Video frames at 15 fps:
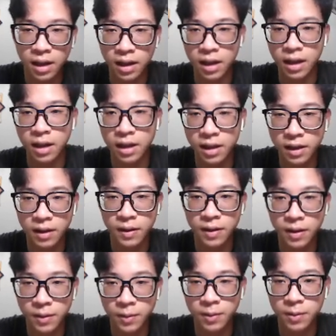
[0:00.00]
and you
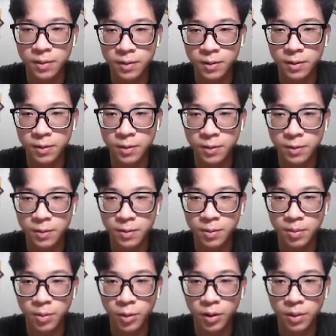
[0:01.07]
can
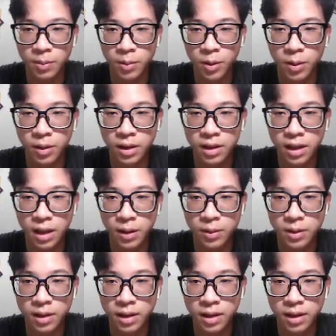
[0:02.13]
put it more details
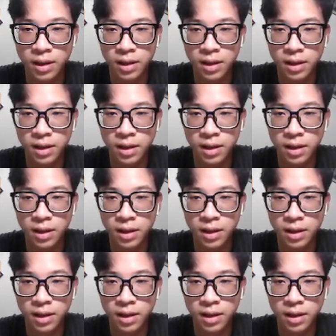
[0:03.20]
here,